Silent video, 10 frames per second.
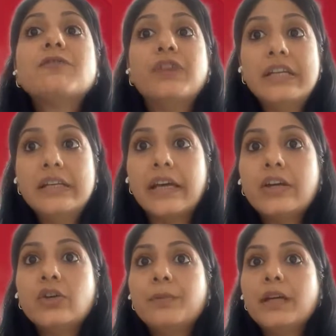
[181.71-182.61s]

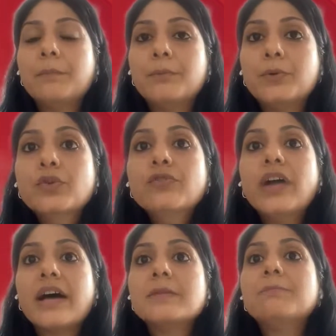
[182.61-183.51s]
fintech to be
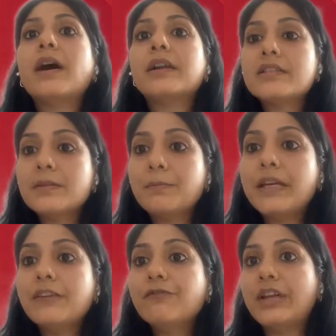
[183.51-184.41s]
approved as a
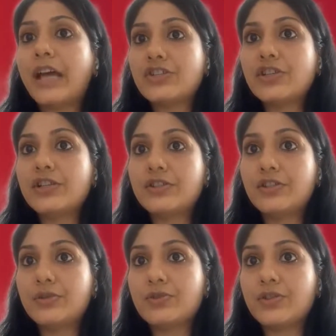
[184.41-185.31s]
participating financial
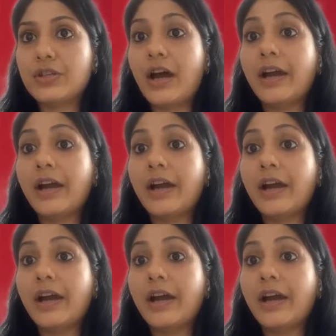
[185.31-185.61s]
institution